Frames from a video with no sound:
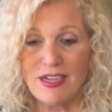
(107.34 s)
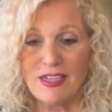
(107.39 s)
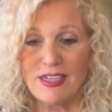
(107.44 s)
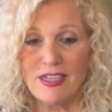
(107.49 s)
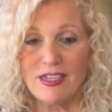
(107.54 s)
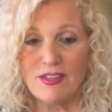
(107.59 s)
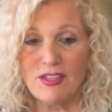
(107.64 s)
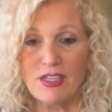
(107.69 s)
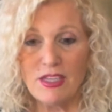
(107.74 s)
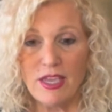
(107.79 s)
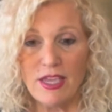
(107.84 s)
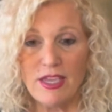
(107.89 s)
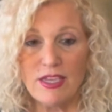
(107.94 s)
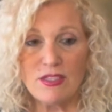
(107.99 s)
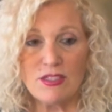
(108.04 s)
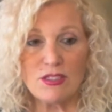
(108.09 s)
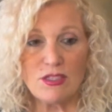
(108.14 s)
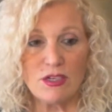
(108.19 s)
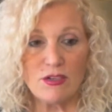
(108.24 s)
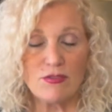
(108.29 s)
in the
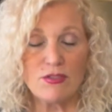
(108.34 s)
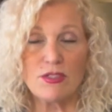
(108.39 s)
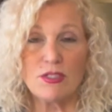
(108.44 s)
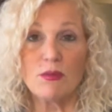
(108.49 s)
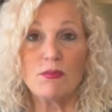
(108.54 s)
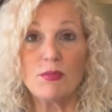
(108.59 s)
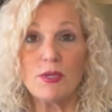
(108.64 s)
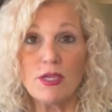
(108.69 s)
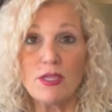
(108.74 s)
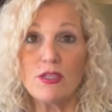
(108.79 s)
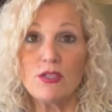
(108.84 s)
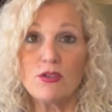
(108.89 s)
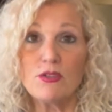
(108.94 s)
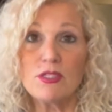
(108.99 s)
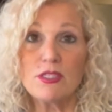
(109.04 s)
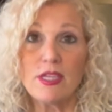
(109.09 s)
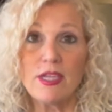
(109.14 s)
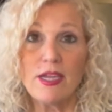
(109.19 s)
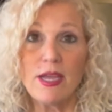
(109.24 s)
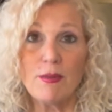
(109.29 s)
case of some
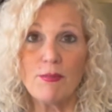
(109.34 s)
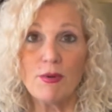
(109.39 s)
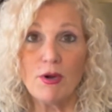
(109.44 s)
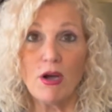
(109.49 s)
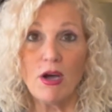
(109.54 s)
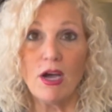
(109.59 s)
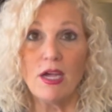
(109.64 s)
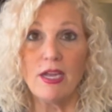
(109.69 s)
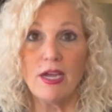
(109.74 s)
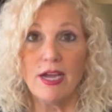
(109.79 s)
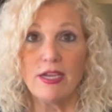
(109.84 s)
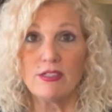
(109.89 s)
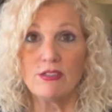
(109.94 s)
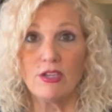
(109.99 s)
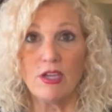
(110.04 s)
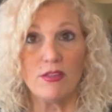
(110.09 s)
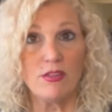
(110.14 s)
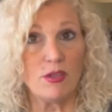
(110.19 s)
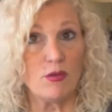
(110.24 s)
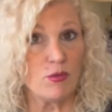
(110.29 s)
pillows that I bought, I
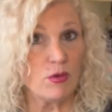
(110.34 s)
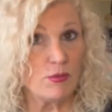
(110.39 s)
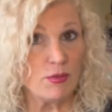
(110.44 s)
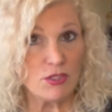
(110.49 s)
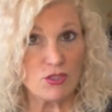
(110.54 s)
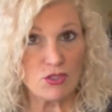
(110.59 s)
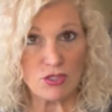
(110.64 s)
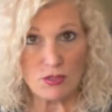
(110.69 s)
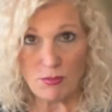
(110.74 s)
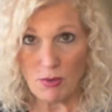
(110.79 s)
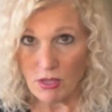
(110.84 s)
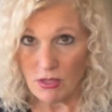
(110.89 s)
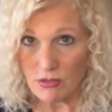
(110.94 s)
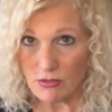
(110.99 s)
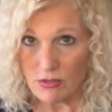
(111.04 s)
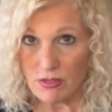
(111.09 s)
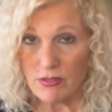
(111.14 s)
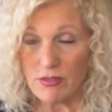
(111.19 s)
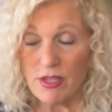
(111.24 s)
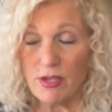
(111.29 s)
thought they were much
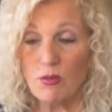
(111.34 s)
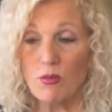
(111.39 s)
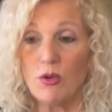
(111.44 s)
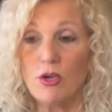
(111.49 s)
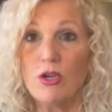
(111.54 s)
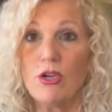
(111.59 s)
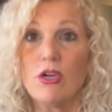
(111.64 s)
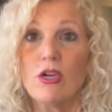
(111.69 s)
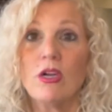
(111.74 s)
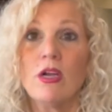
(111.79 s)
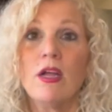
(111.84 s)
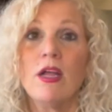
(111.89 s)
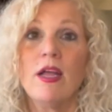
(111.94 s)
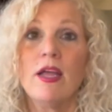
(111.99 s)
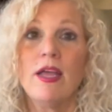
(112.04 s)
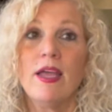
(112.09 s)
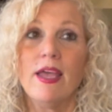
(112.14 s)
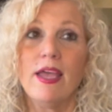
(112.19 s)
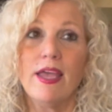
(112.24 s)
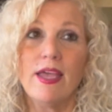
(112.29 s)
smaller than they were.
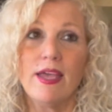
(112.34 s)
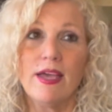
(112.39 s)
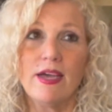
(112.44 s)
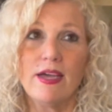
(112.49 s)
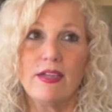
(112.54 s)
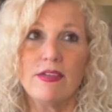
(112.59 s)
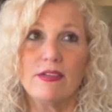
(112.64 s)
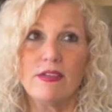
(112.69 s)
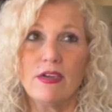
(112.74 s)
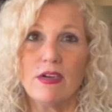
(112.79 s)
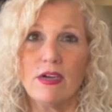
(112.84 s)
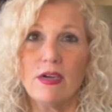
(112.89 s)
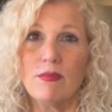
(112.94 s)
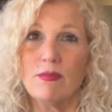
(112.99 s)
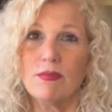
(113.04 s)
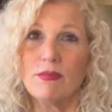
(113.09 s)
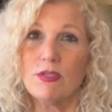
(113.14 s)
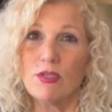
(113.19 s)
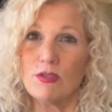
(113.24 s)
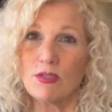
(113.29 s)
And,
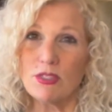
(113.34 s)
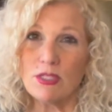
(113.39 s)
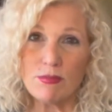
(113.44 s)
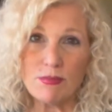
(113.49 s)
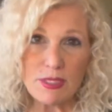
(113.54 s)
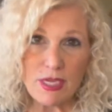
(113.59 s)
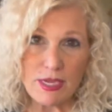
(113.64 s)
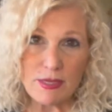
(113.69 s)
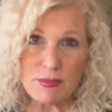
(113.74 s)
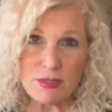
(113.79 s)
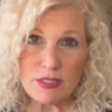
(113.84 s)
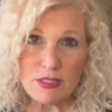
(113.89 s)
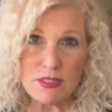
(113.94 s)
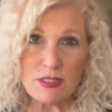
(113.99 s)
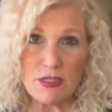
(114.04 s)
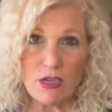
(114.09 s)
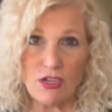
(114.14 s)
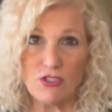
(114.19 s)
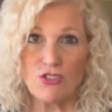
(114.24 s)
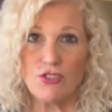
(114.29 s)
um, you know, sometimes
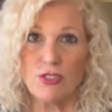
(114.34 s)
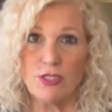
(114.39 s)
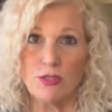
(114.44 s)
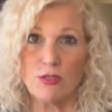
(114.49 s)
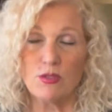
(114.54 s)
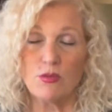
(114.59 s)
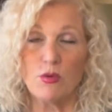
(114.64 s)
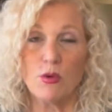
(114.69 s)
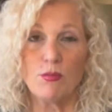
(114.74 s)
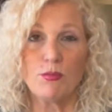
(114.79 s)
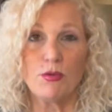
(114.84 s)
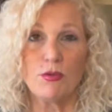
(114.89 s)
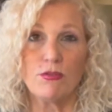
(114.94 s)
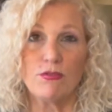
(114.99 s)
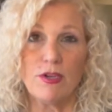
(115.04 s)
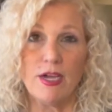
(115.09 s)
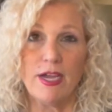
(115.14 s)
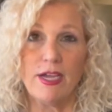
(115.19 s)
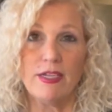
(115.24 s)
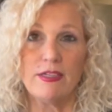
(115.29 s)
these auctioneers will
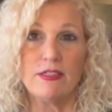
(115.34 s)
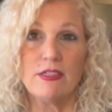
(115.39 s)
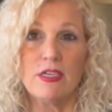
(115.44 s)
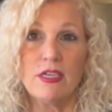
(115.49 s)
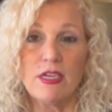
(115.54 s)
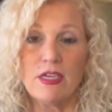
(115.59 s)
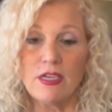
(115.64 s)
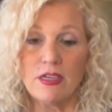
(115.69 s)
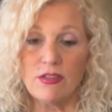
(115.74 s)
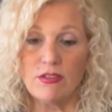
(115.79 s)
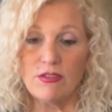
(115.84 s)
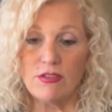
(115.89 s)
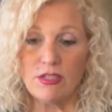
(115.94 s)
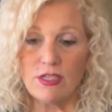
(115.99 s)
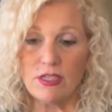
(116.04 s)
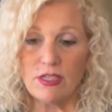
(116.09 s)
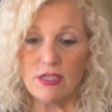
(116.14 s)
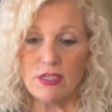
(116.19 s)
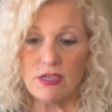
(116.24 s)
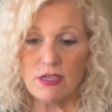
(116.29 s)
provide
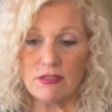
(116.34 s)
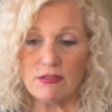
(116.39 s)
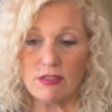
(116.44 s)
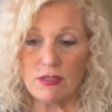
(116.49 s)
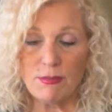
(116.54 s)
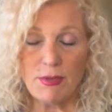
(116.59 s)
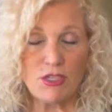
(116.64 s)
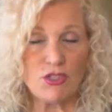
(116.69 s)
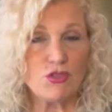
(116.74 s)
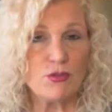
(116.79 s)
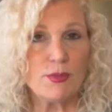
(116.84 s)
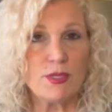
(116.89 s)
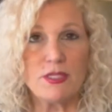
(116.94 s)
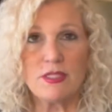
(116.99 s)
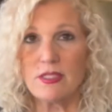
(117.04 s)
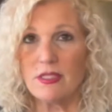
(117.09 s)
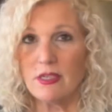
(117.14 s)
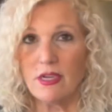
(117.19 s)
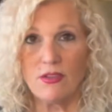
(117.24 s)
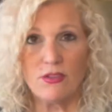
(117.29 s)
the, the
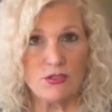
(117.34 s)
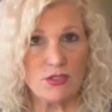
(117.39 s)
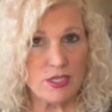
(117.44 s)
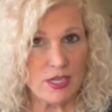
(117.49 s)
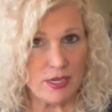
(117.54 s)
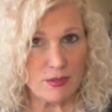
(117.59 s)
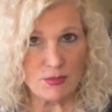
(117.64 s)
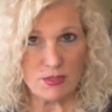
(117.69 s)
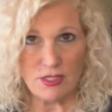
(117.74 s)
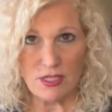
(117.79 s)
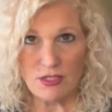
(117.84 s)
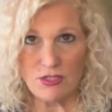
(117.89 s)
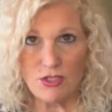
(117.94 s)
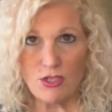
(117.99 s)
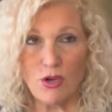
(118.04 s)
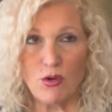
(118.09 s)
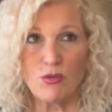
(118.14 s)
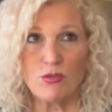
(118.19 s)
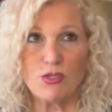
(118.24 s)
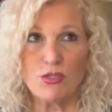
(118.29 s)
measurements and other times they
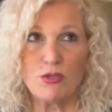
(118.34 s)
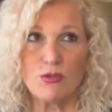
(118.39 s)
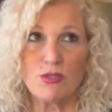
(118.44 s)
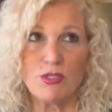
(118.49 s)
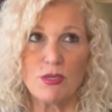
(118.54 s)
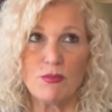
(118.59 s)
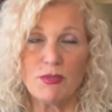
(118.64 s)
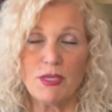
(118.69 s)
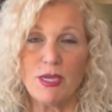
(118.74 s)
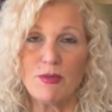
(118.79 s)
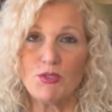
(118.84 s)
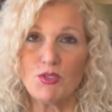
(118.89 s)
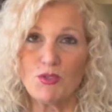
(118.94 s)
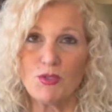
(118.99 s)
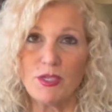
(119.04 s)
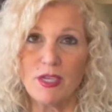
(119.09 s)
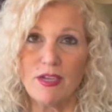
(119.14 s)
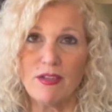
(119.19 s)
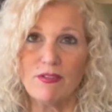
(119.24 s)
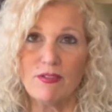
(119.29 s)
don't. So sometimes you
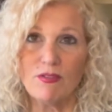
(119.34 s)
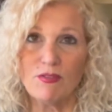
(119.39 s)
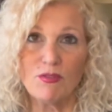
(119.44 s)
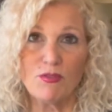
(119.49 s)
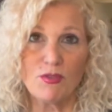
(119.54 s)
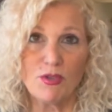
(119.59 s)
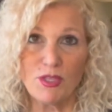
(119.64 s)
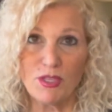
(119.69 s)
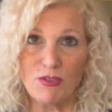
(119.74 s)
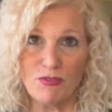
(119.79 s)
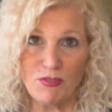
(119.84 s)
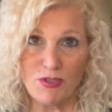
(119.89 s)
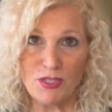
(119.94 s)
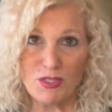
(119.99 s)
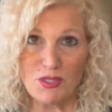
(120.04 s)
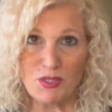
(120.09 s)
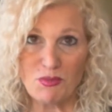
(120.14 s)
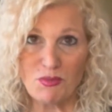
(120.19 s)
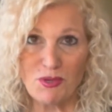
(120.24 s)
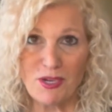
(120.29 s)
get really
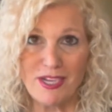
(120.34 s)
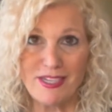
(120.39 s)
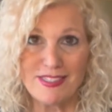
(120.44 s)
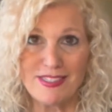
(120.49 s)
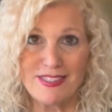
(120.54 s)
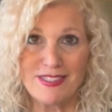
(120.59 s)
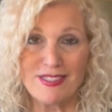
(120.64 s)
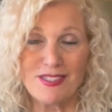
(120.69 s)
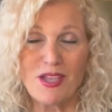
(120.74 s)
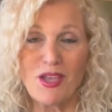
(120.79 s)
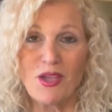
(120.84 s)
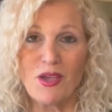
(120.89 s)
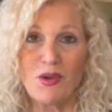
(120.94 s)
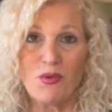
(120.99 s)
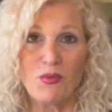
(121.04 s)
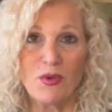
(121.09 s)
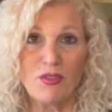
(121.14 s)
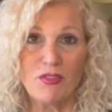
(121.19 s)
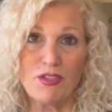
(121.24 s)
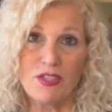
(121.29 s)
fun surprises
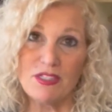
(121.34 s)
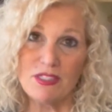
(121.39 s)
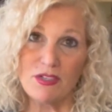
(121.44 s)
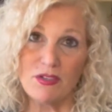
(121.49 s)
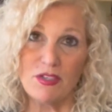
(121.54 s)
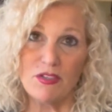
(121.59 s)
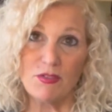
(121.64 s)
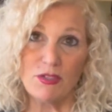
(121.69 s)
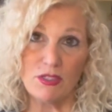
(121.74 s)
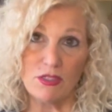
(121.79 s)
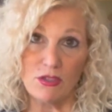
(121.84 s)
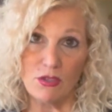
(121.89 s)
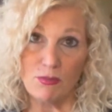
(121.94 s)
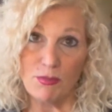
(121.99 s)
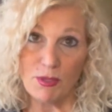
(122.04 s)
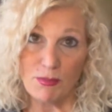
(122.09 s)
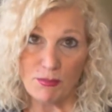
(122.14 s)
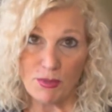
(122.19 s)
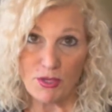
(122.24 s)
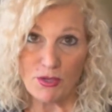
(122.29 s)
when things are even a little
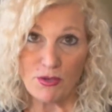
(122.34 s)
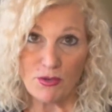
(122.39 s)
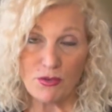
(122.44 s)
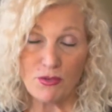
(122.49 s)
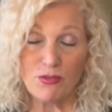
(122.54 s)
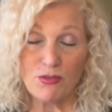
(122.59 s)
bit bigger